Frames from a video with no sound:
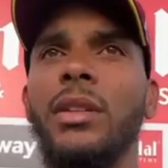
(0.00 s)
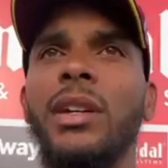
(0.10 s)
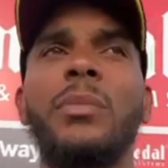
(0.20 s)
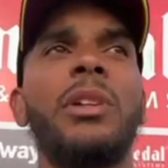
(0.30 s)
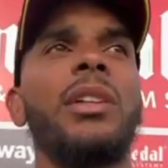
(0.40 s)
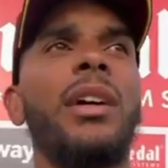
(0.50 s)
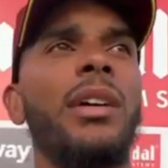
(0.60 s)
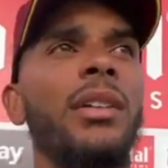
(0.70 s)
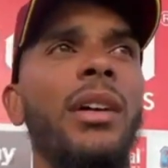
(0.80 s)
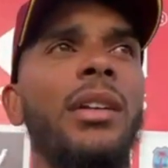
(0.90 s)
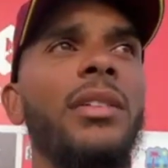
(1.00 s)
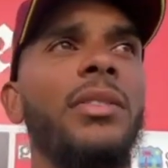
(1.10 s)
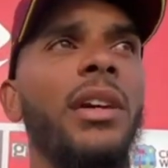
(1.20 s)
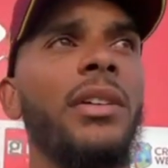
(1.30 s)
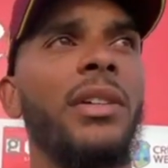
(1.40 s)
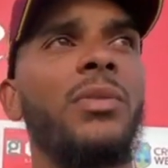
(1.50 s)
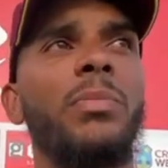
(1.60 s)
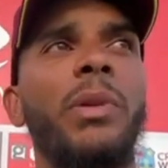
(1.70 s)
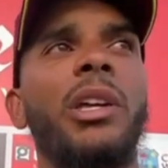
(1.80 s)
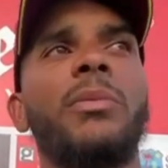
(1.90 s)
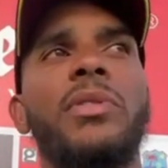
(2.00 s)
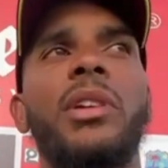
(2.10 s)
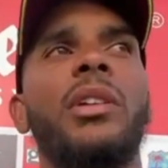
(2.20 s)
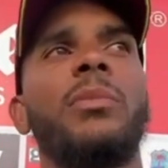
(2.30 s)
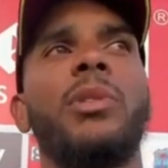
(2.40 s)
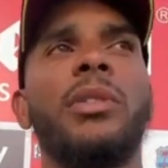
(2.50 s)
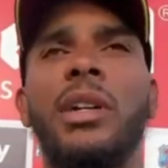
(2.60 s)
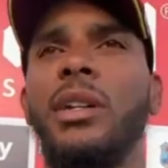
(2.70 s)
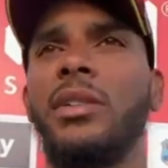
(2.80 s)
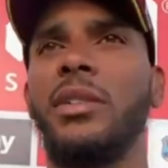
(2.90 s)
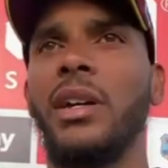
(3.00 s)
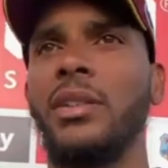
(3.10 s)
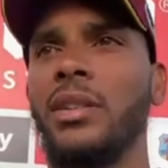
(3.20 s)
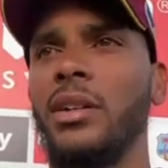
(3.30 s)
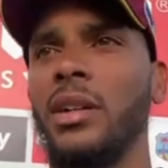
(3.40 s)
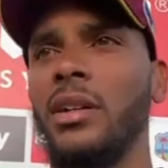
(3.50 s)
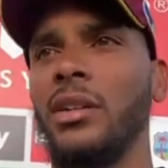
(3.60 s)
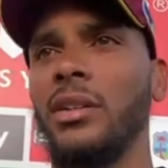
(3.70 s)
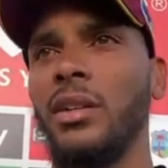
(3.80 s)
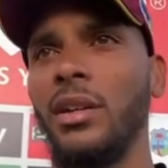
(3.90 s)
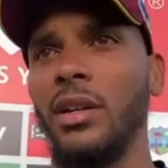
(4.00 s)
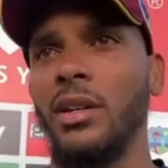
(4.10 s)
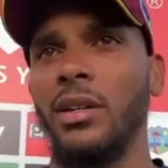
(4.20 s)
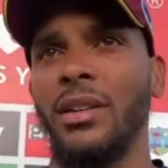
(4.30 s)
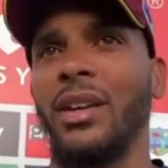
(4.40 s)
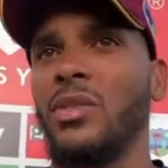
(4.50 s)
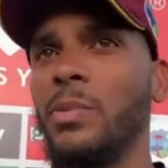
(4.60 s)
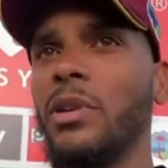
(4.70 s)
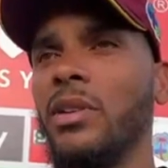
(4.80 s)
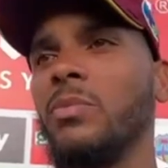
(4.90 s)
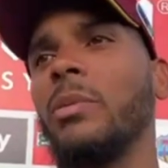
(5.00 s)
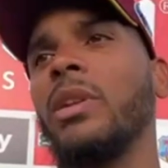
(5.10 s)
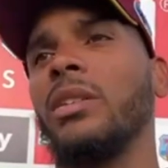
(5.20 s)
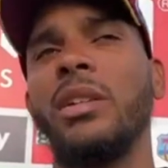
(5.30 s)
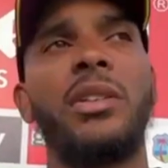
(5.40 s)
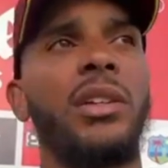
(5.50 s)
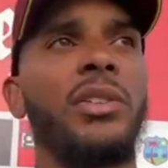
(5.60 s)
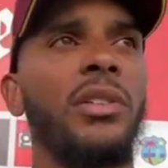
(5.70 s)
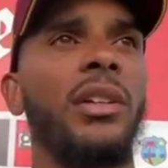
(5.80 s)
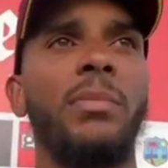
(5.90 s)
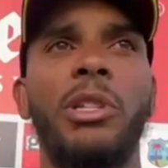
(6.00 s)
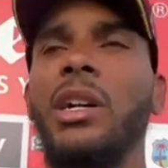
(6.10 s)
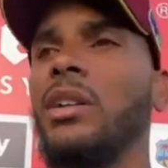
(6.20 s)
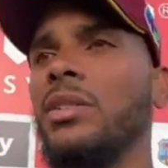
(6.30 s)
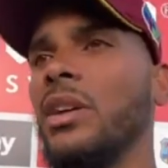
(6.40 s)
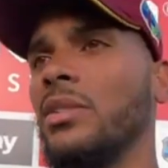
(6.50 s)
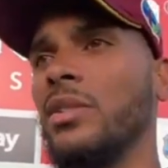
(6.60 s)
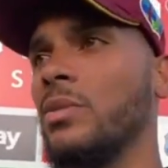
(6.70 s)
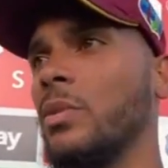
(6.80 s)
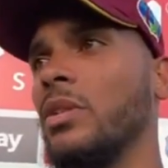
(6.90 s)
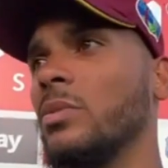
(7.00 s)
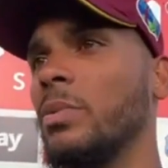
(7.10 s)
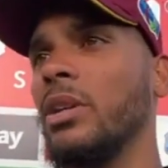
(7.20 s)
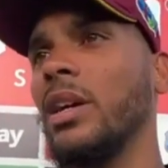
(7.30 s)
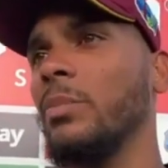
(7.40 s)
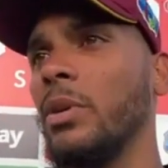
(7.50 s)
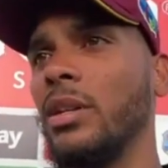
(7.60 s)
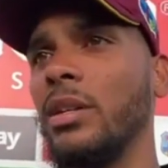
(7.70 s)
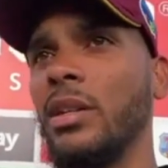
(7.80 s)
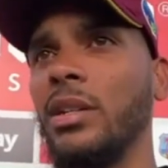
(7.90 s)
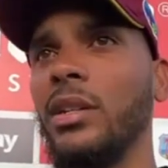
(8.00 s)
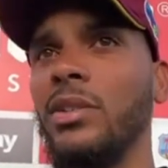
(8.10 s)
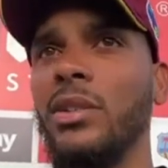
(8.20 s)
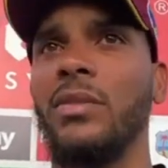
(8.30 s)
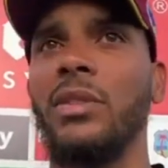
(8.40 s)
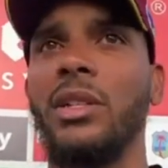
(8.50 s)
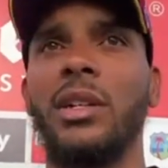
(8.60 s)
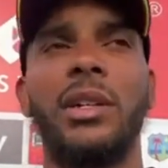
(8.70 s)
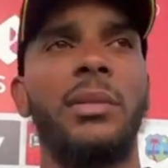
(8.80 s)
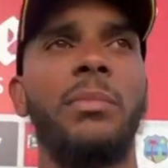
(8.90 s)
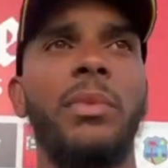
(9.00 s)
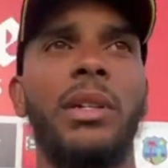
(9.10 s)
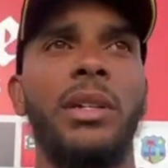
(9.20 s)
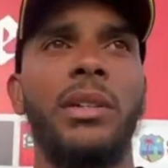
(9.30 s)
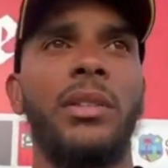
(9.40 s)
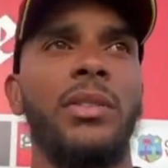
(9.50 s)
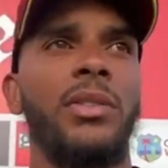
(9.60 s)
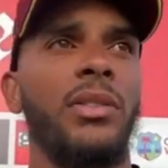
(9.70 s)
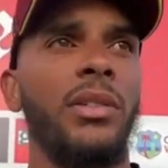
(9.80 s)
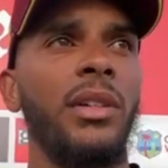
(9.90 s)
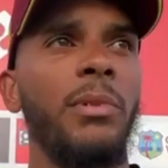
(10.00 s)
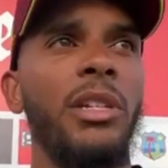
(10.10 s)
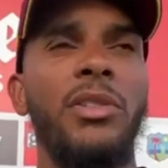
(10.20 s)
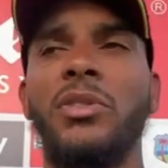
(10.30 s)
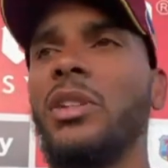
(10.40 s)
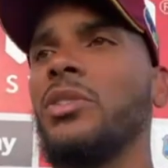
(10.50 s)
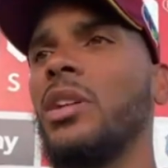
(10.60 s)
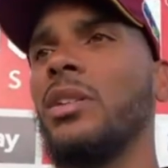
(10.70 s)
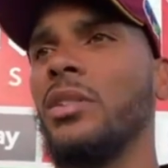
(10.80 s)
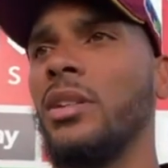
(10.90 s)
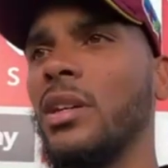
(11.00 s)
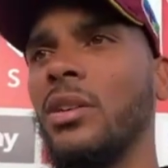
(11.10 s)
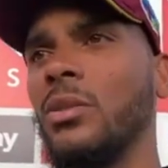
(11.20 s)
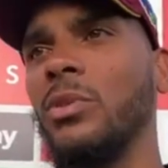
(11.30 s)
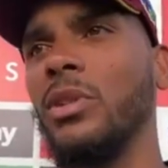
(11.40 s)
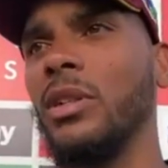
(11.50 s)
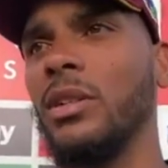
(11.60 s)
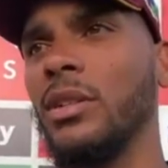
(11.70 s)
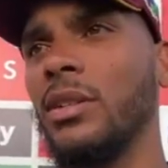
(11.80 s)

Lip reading: I mean, all these guys, I won't pick a single amount. All these guys are experienced, maybe not internationally, but all these guys are experienced playing IPL and that sort of thing. So, I mean, it's just a challenge than any other bowler.